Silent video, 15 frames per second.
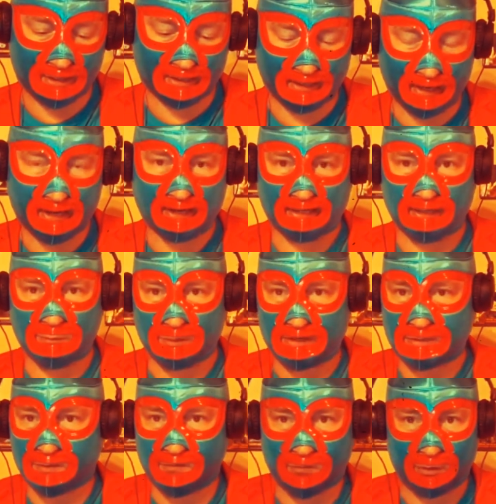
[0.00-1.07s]
he wrestled
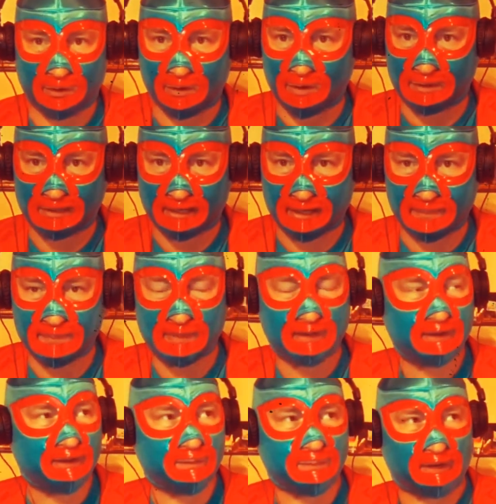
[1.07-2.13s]
for a long time.
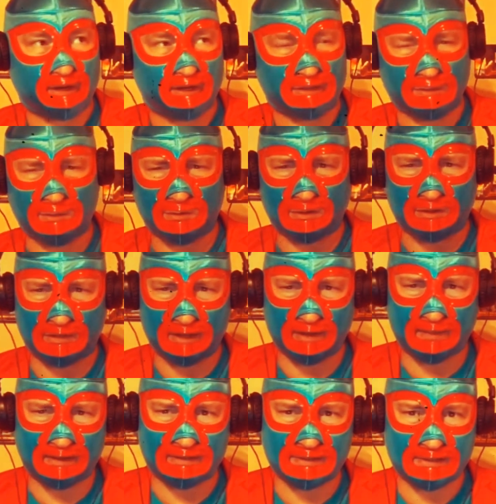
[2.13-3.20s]
But, the thing about
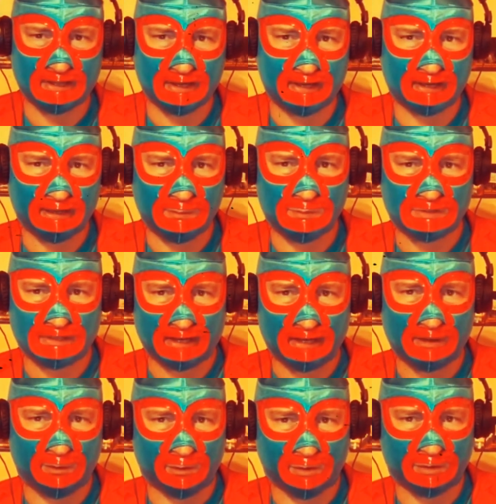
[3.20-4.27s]
this guy, he was kind of
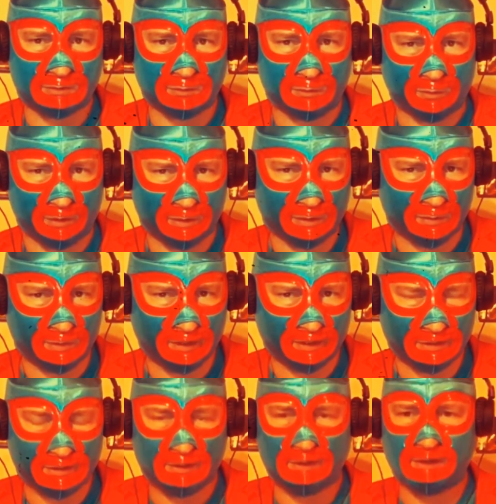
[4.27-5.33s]
hard to work with.
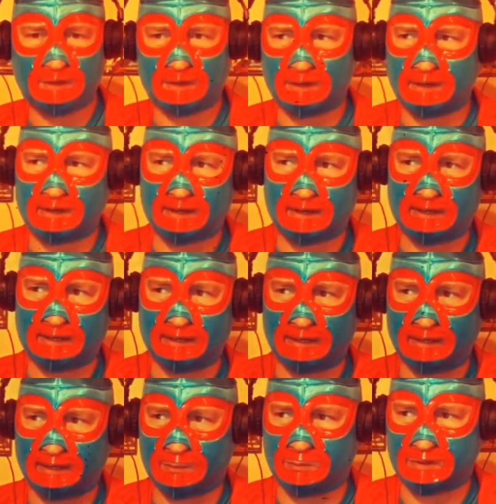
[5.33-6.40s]
He
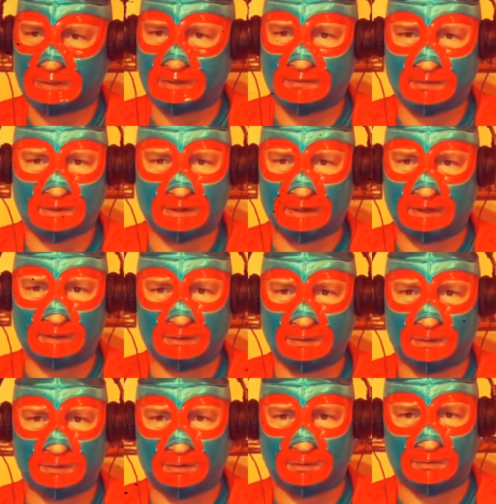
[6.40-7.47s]
wasn't very,
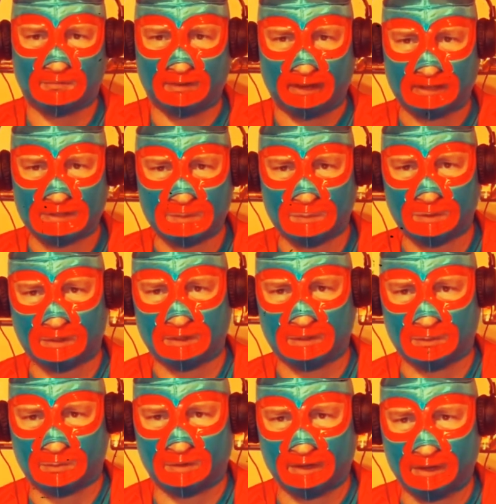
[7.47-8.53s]
flexible in the
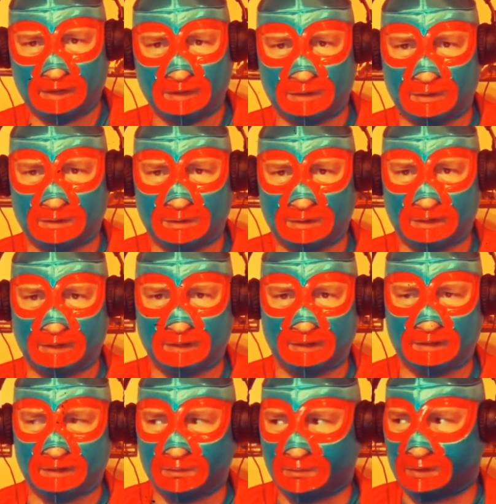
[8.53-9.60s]
ring, He
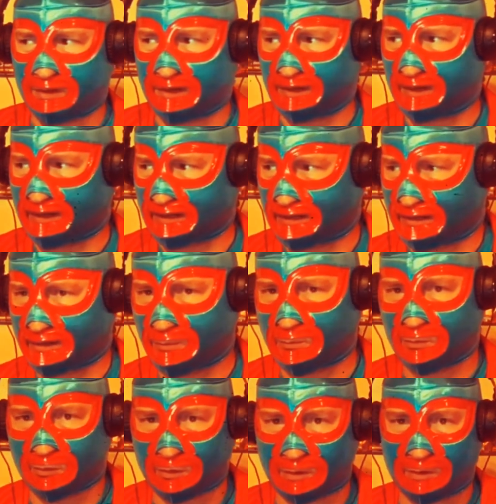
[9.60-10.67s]
didn't really,
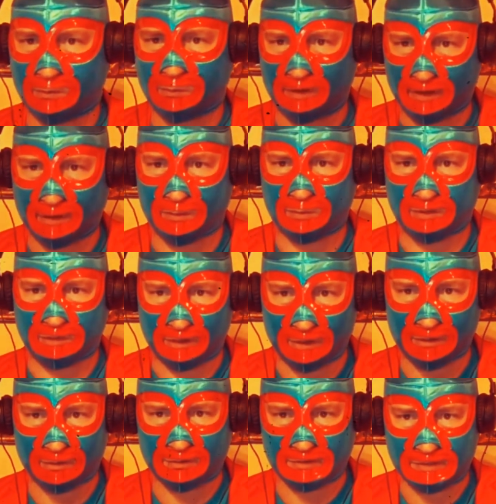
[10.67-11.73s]
work well with
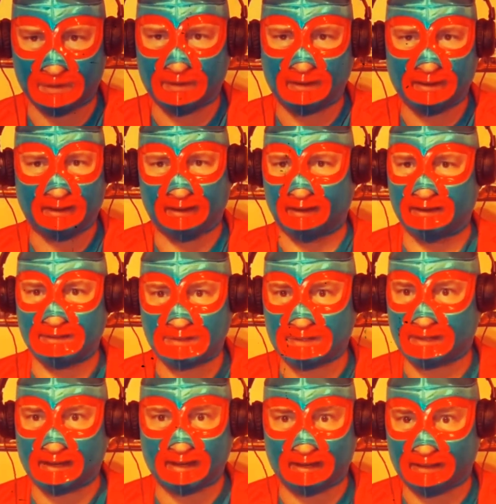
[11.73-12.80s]
others. He just
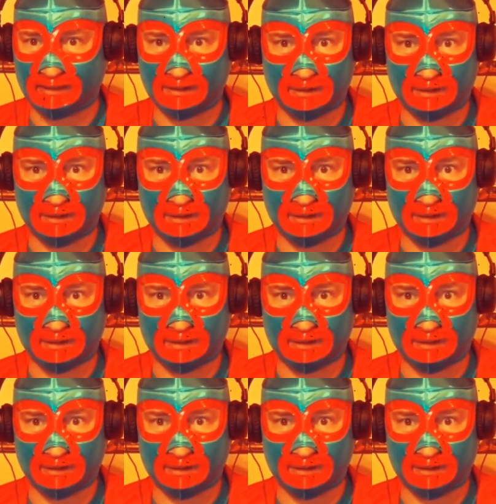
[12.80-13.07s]
got in there and